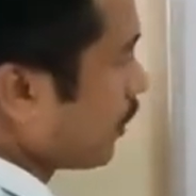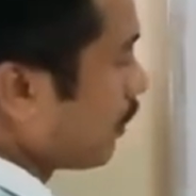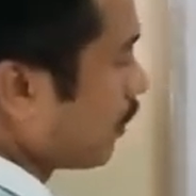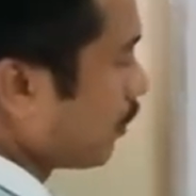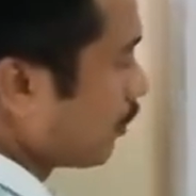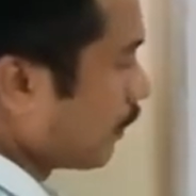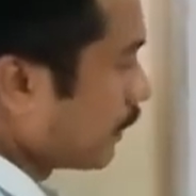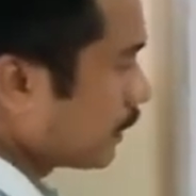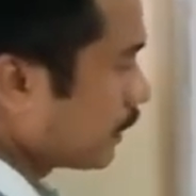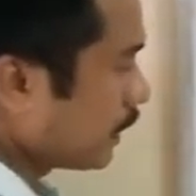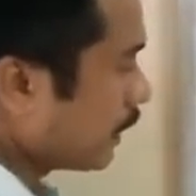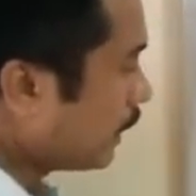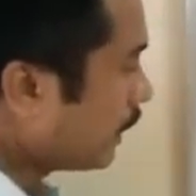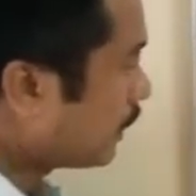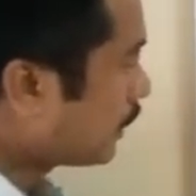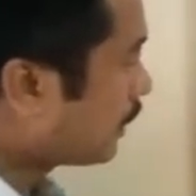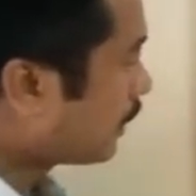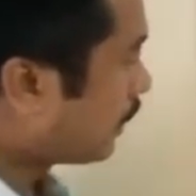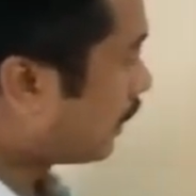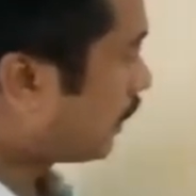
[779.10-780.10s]
What
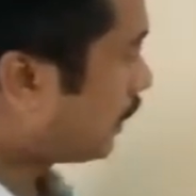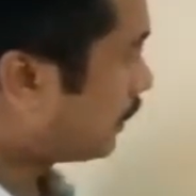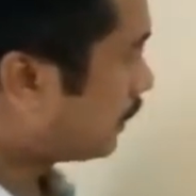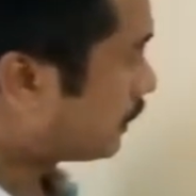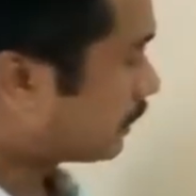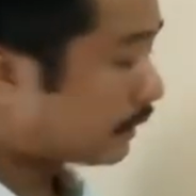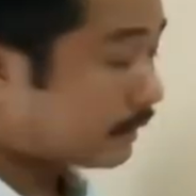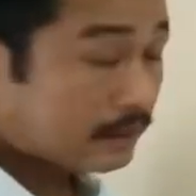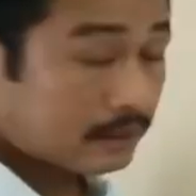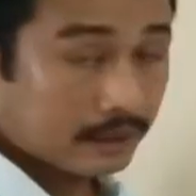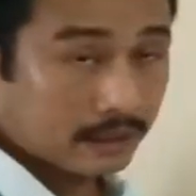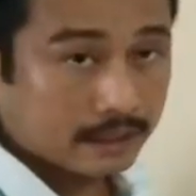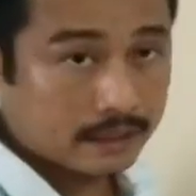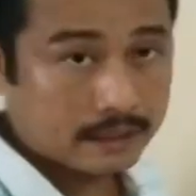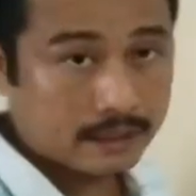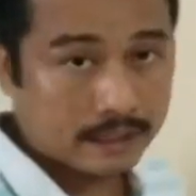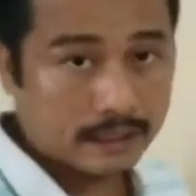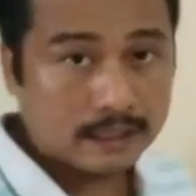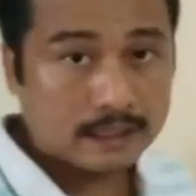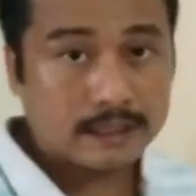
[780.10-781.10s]
it essentially
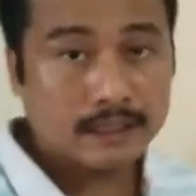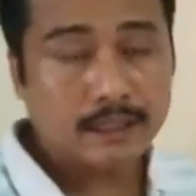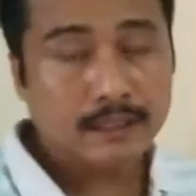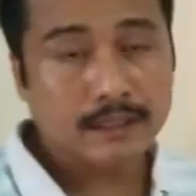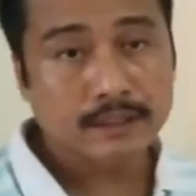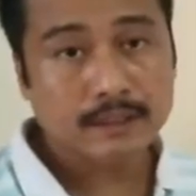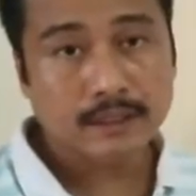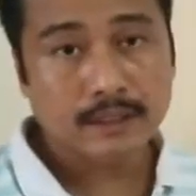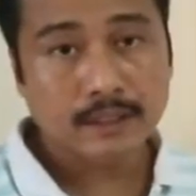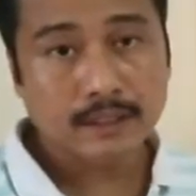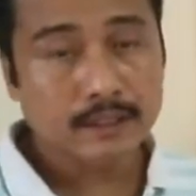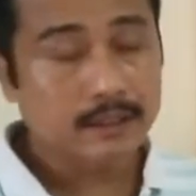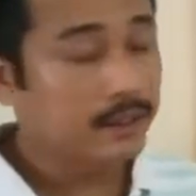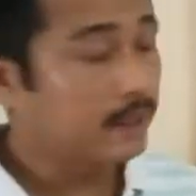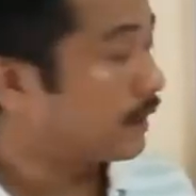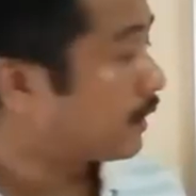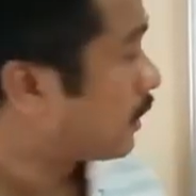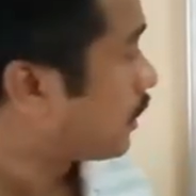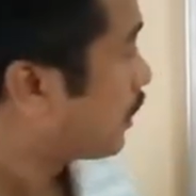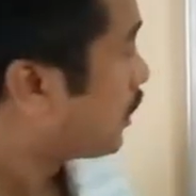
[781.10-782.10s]
tells us is
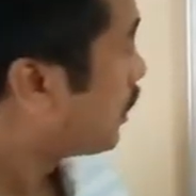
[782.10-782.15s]
that